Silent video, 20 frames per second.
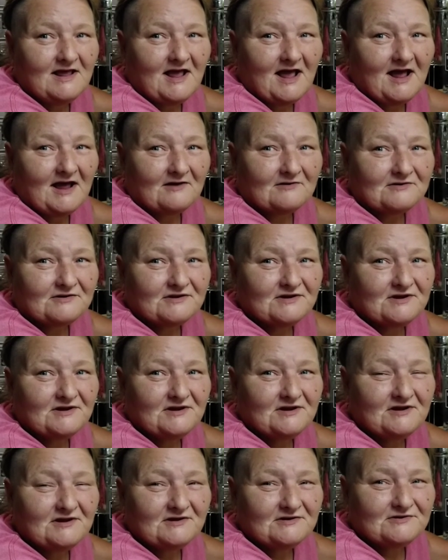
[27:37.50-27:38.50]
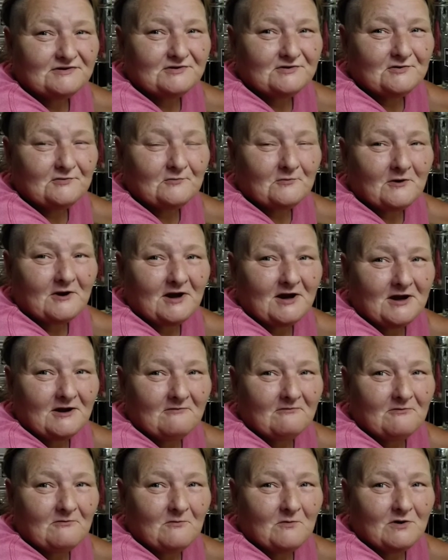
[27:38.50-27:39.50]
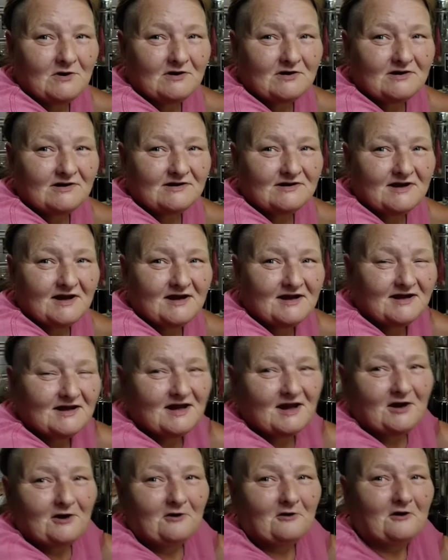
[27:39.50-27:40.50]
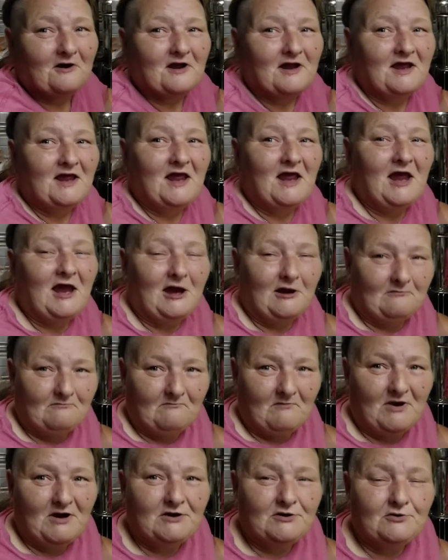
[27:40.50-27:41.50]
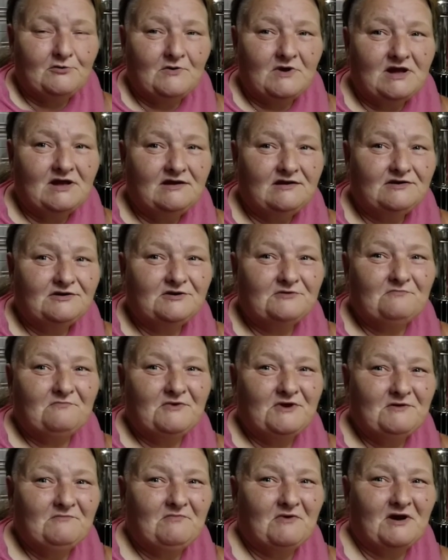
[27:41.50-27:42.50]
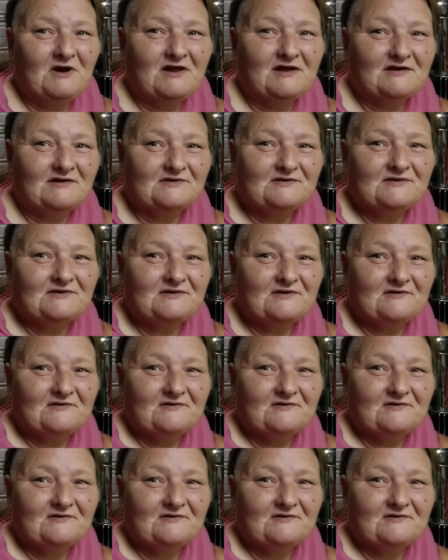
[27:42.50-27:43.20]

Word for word: I'll see you soon, everyone. Take care, and may you each be blessed.